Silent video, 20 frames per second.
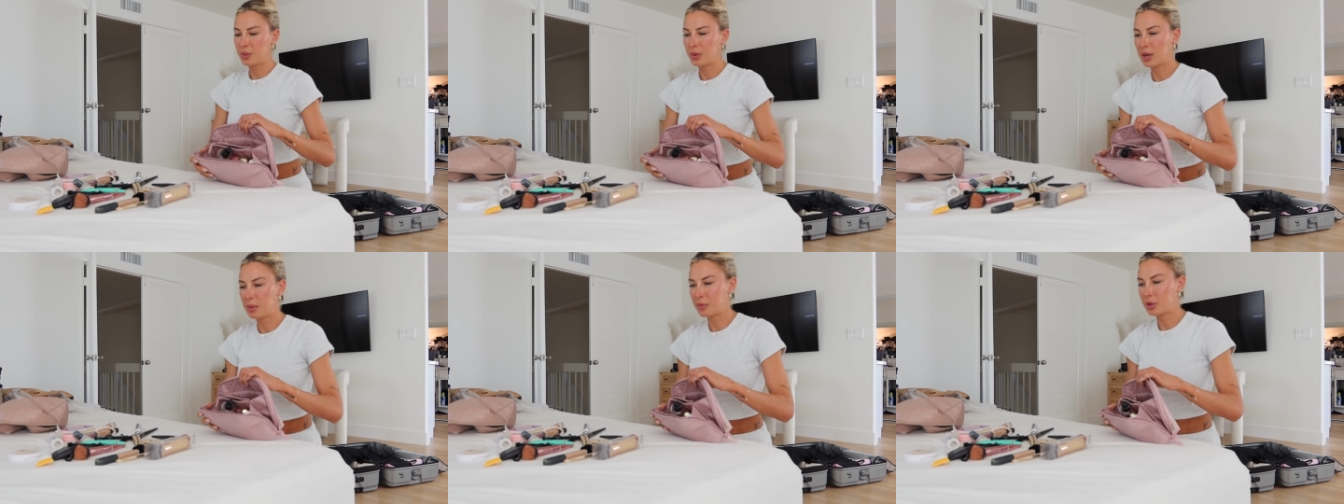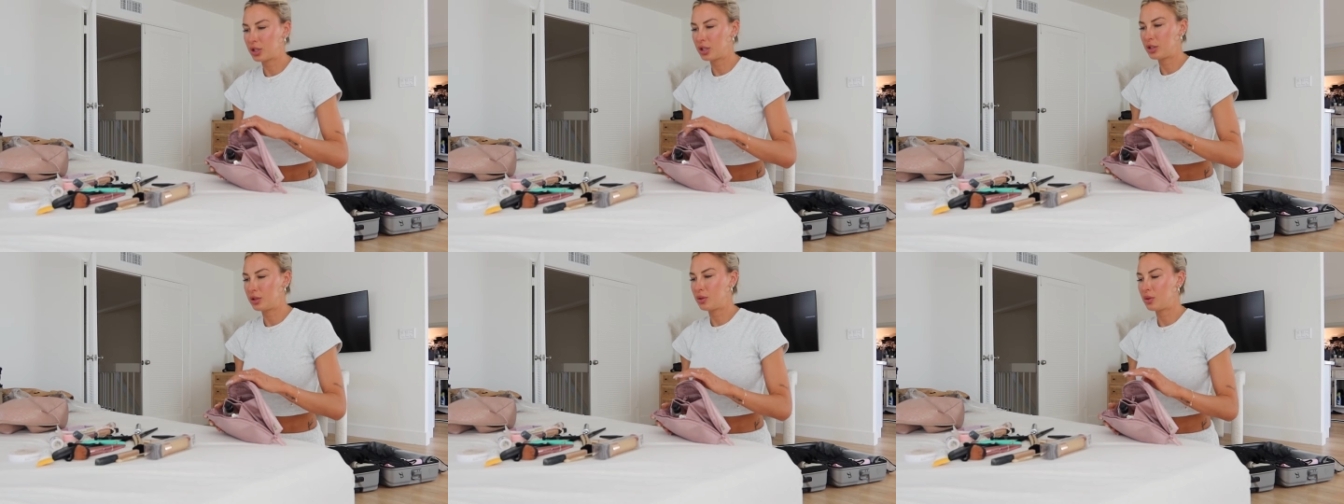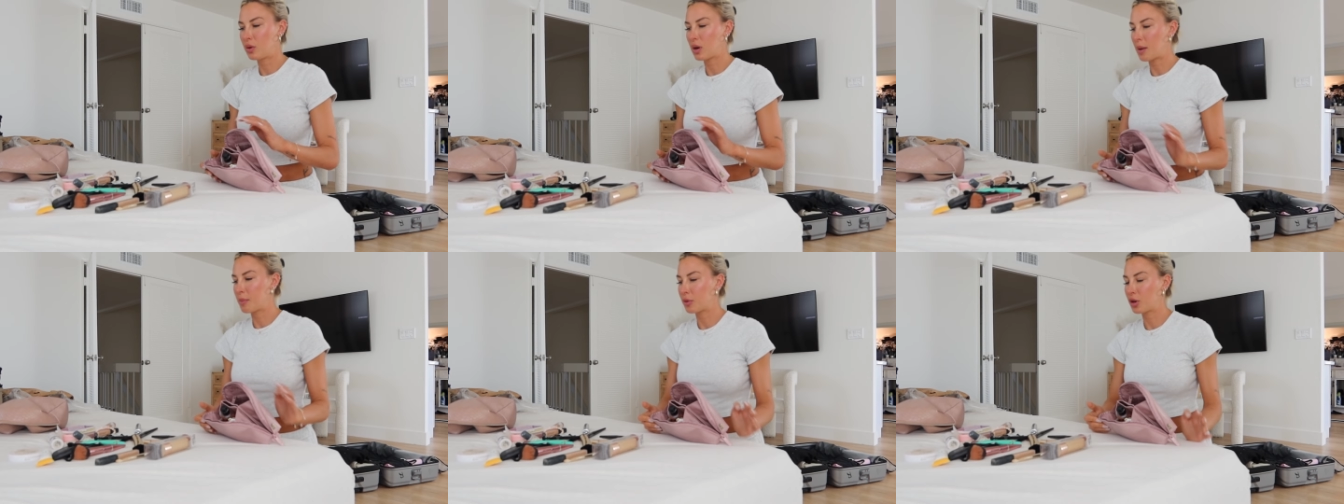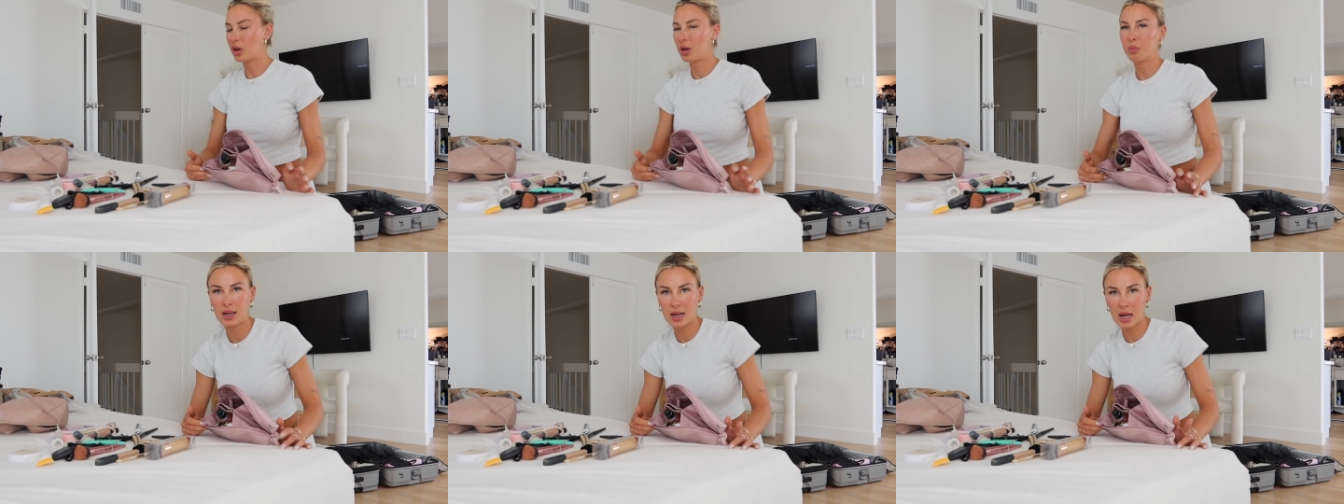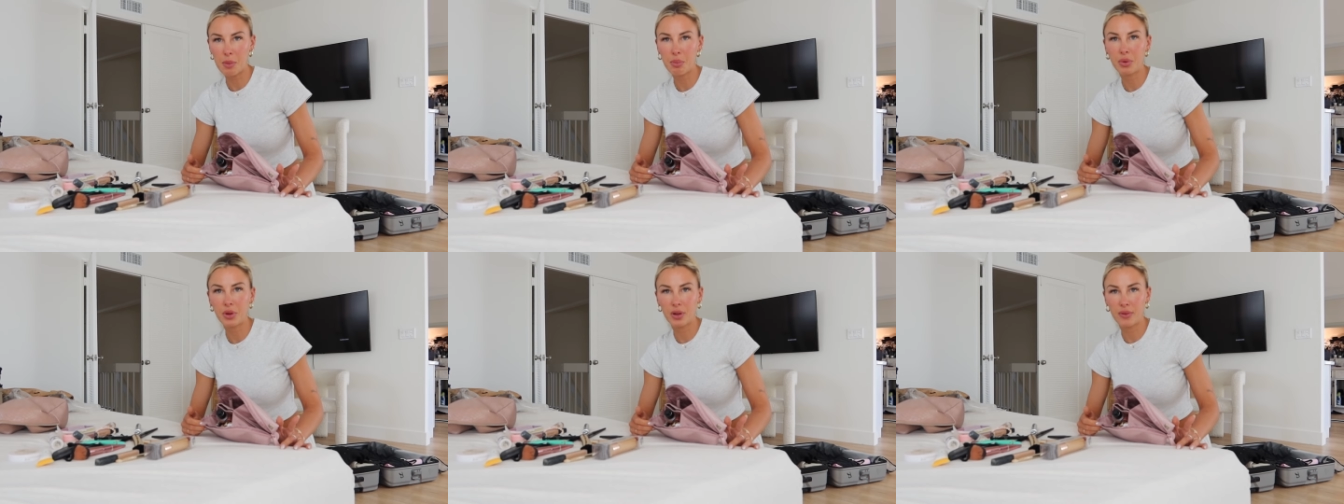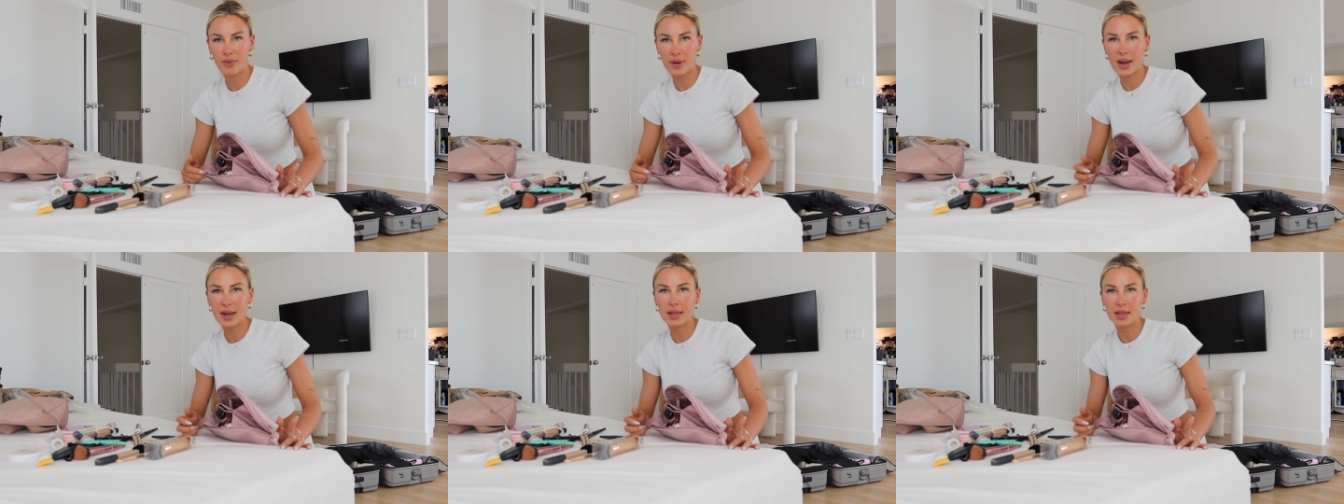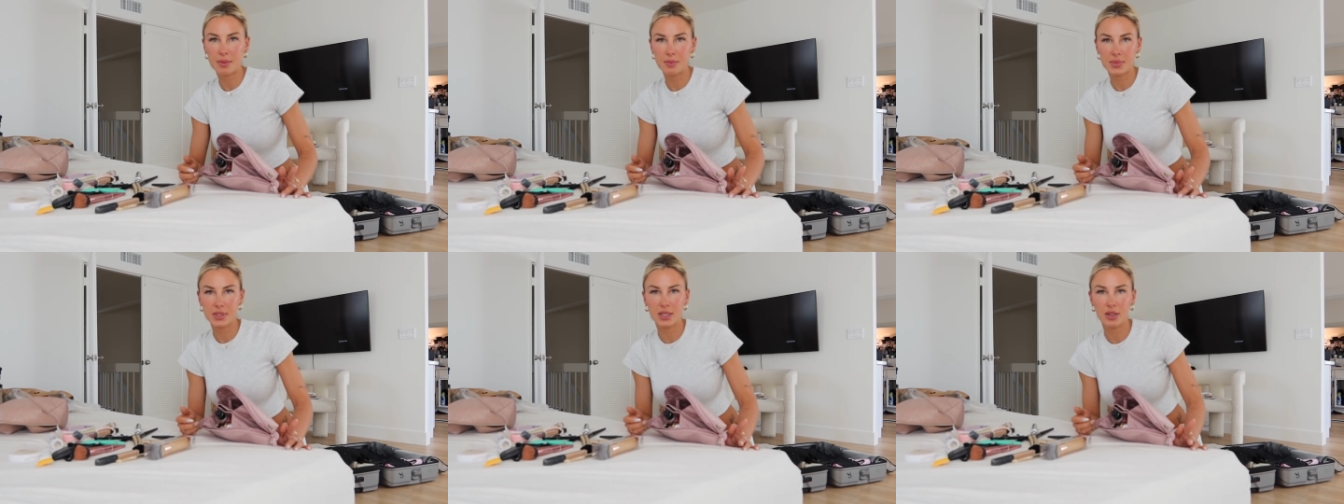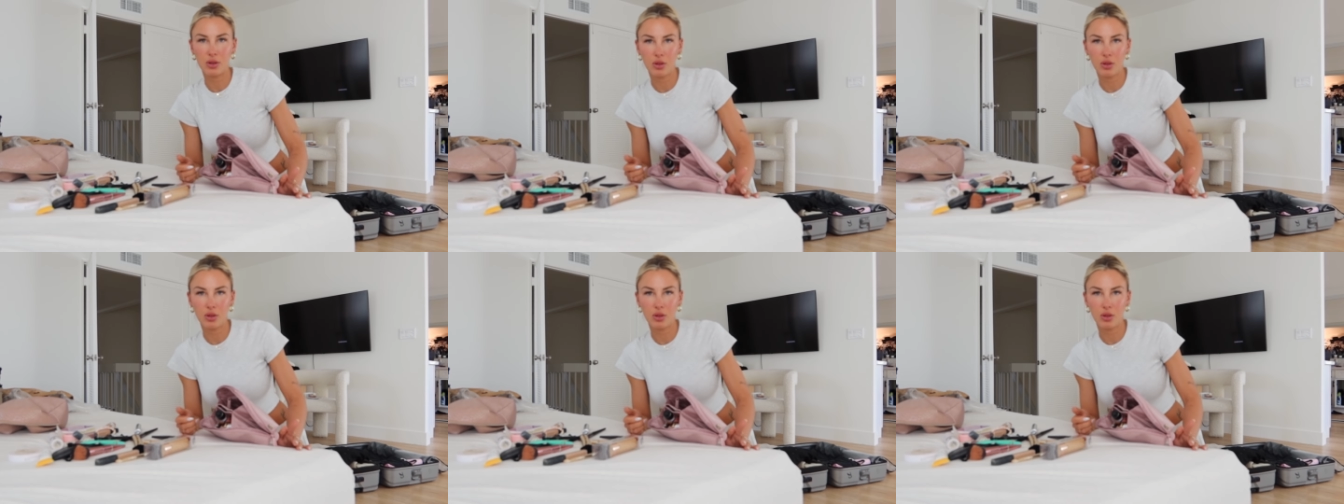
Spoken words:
what I'm gonna do, I'm gonna put a couple of items